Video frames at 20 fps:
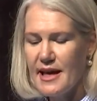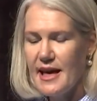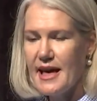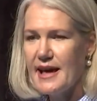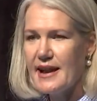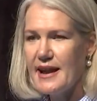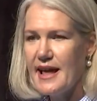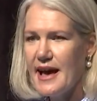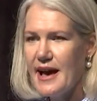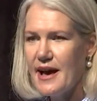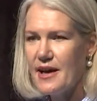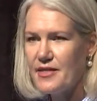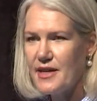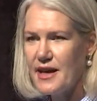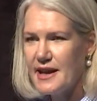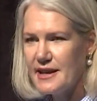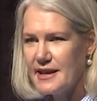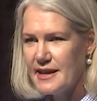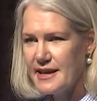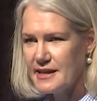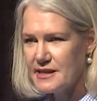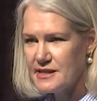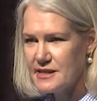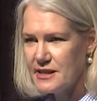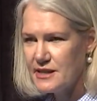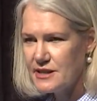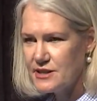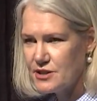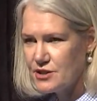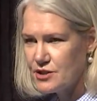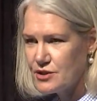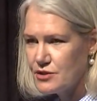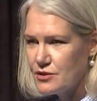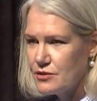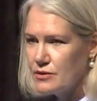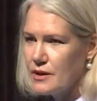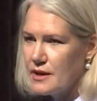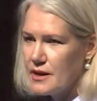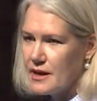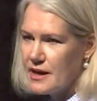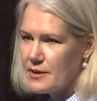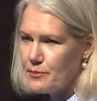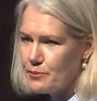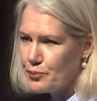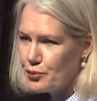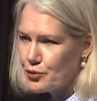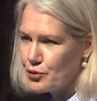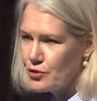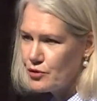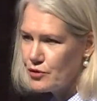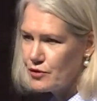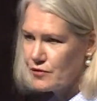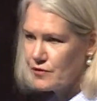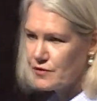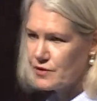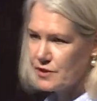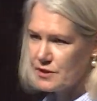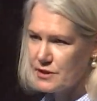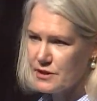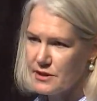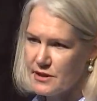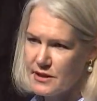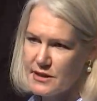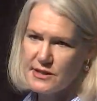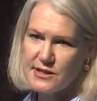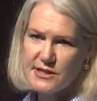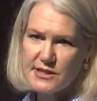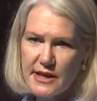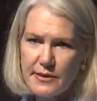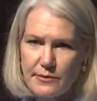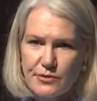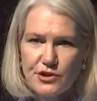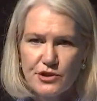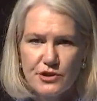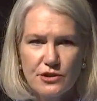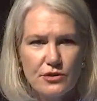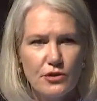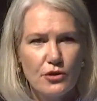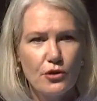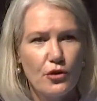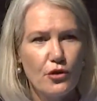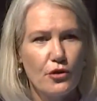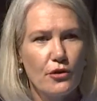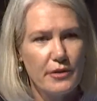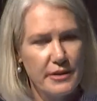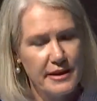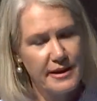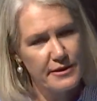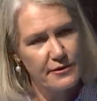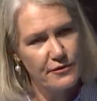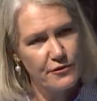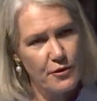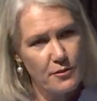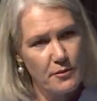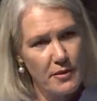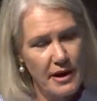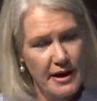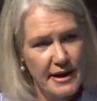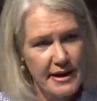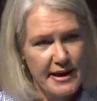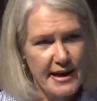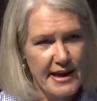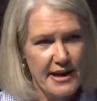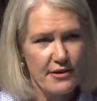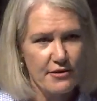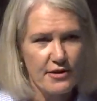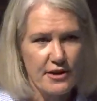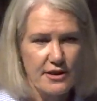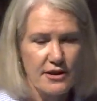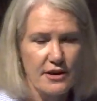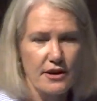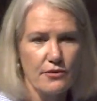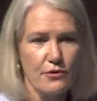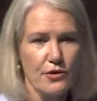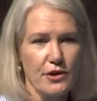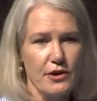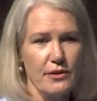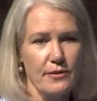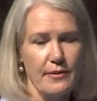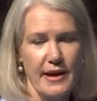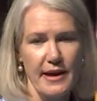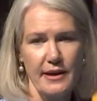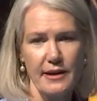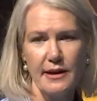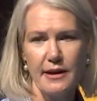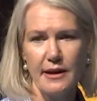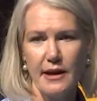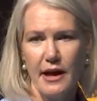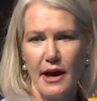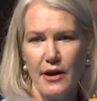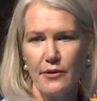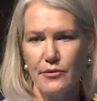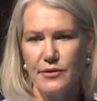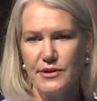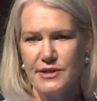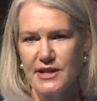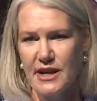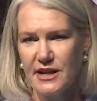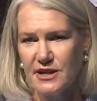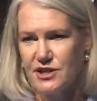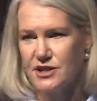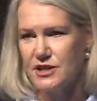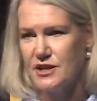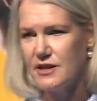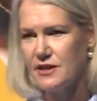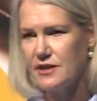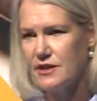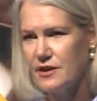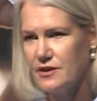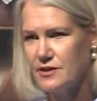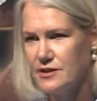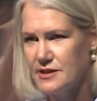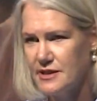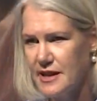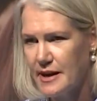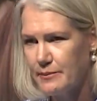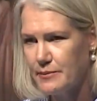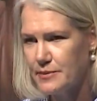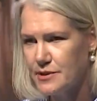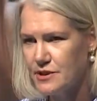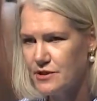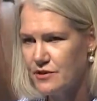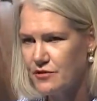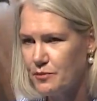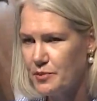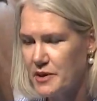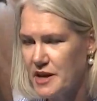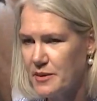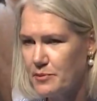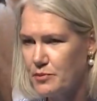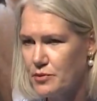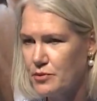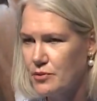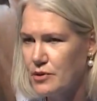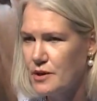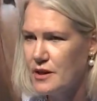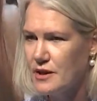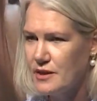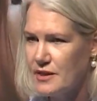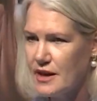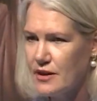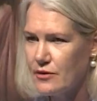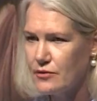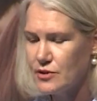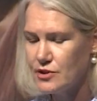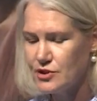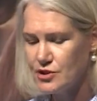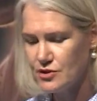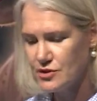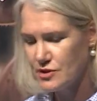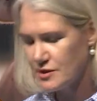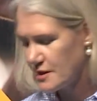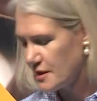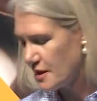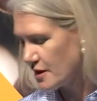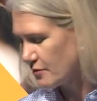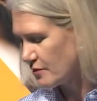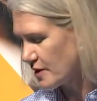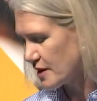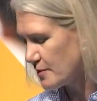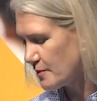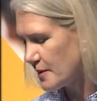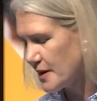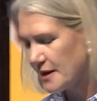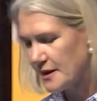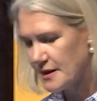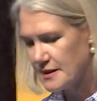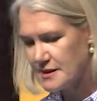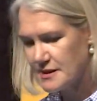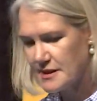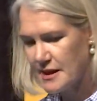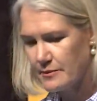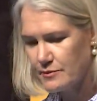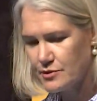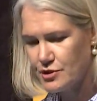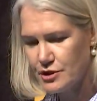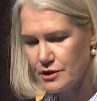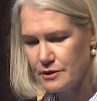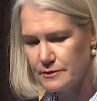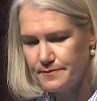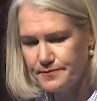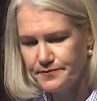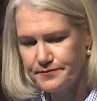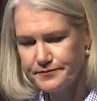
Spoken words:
and how that links into improved consumption, or for my area that I'm working about, a reduction in those numbers of people that are reducing their red meat consumption.